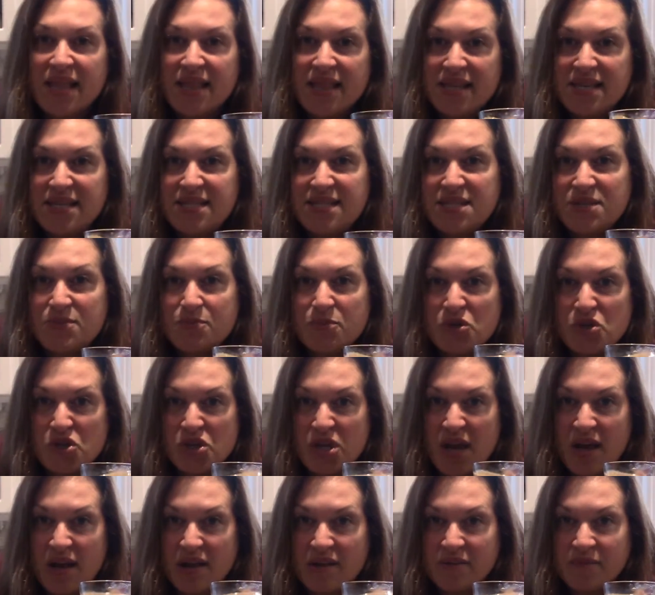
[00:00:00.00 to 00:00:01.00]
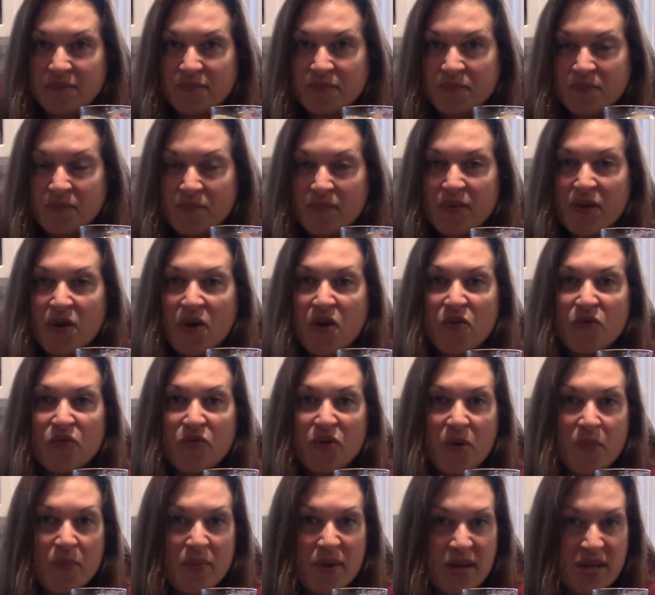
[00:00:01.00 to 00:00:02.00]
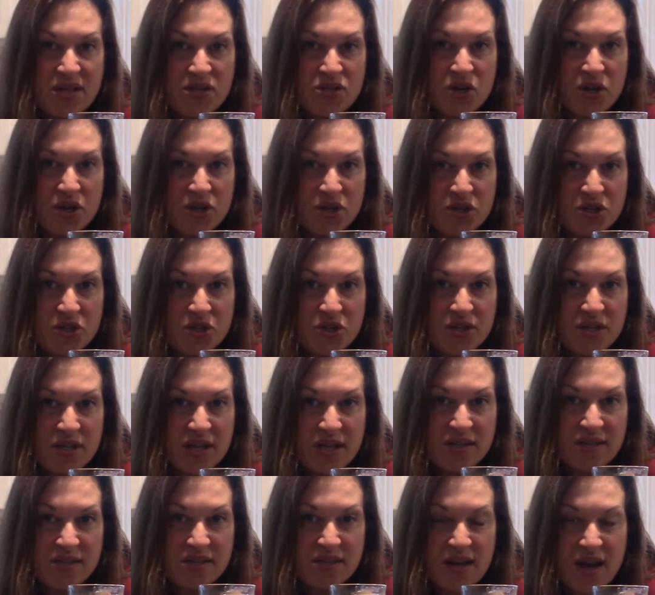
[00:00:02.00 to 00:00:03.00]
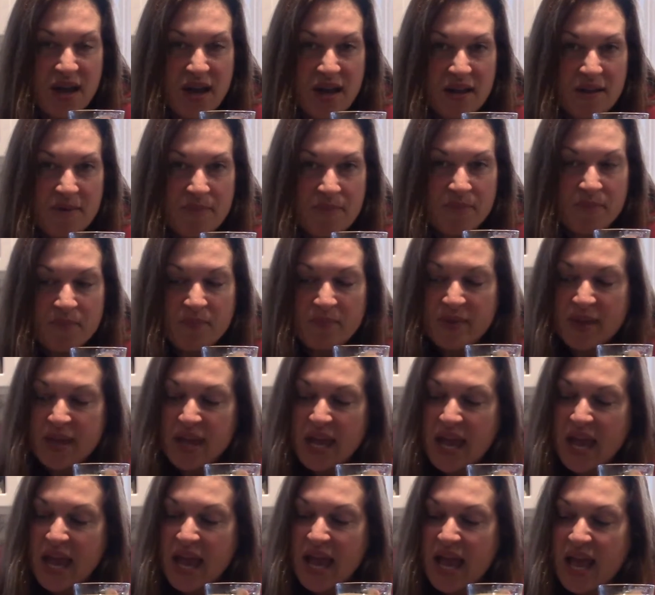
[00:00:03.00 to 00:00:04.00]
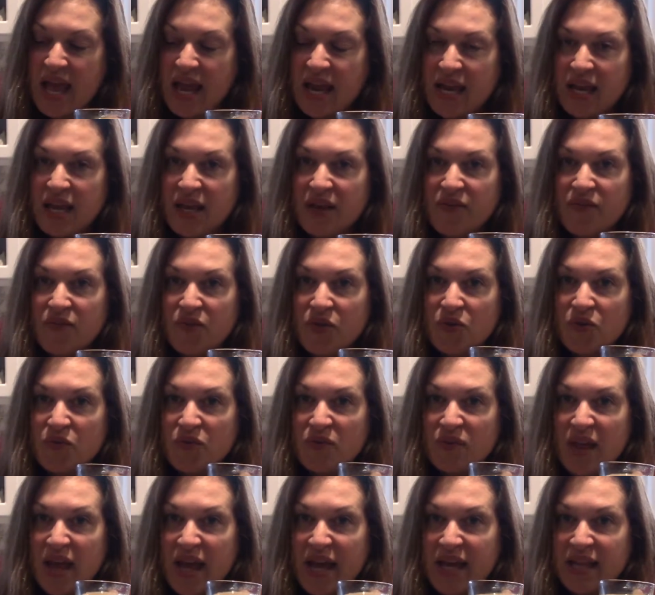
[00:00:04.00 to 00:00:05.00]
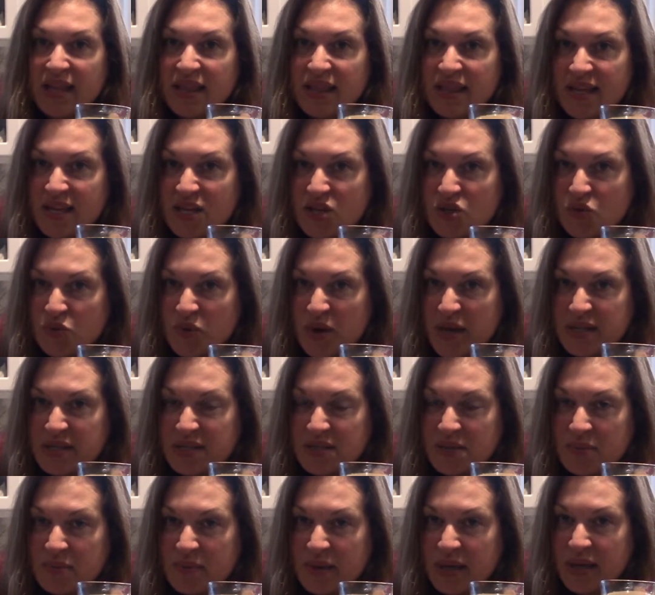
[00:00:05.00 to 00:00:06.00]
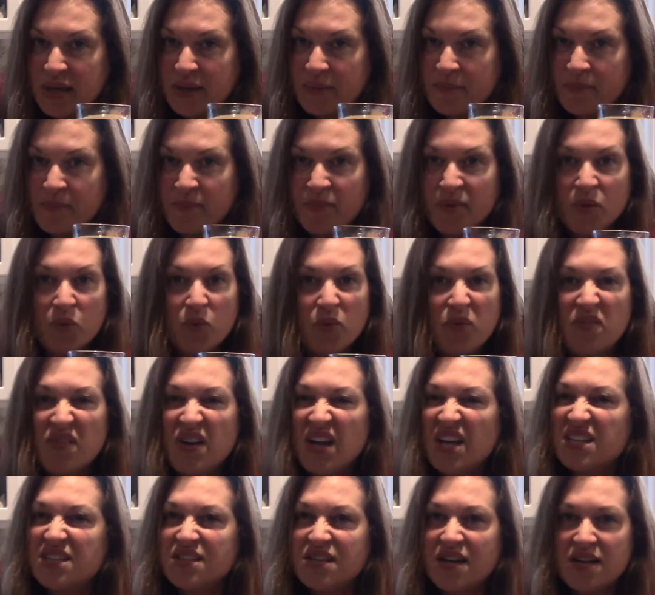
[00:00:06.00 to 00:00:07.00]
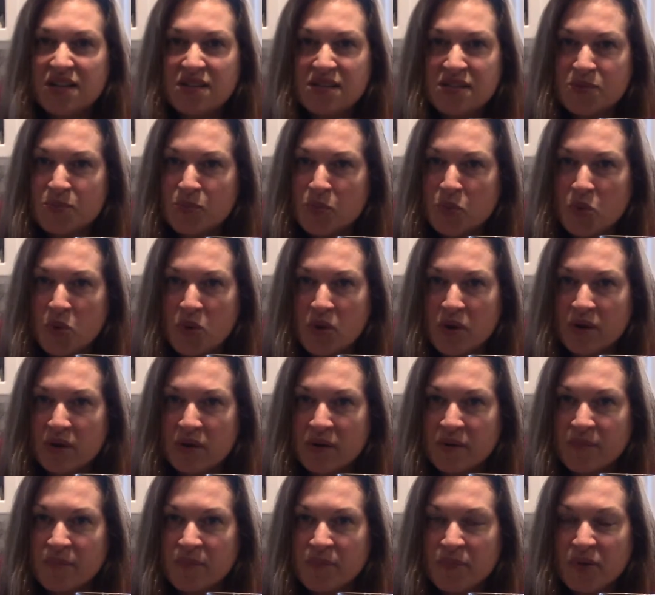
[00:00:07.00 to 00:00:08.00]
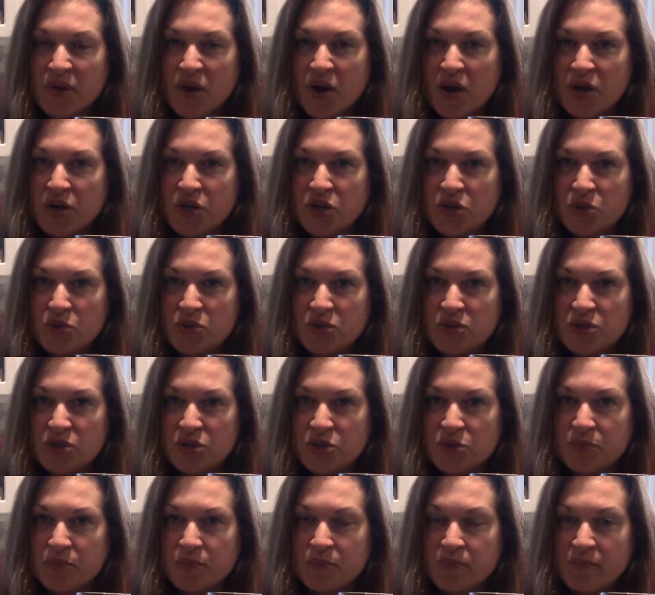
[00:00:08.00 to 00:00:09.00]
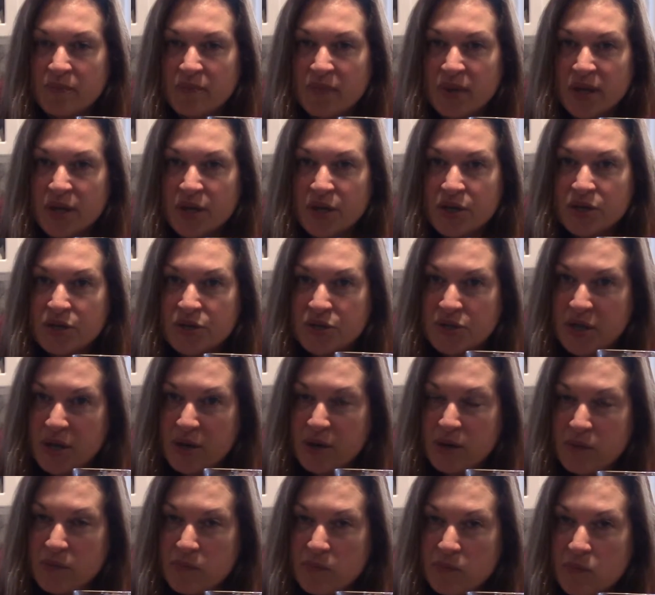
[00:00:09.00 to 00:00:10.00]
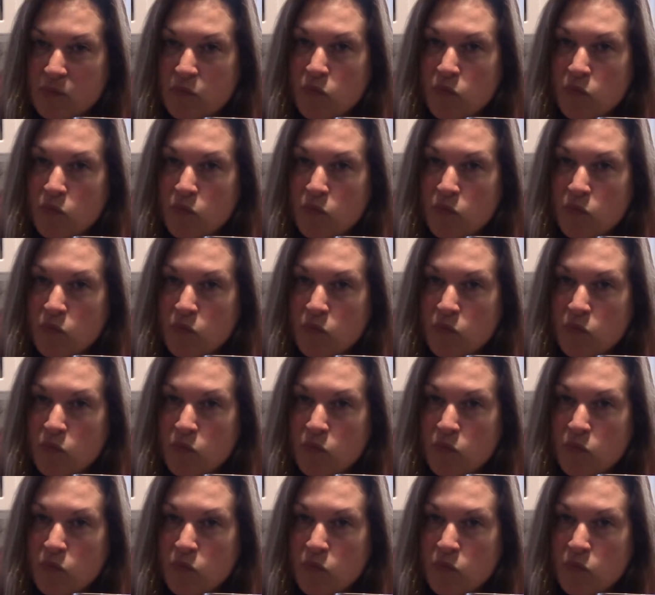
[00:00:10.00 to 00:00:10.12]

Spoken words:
this is Michelle from It's Our Turn.Style, and if you like this recipe, we've got tons more on YouTube. So,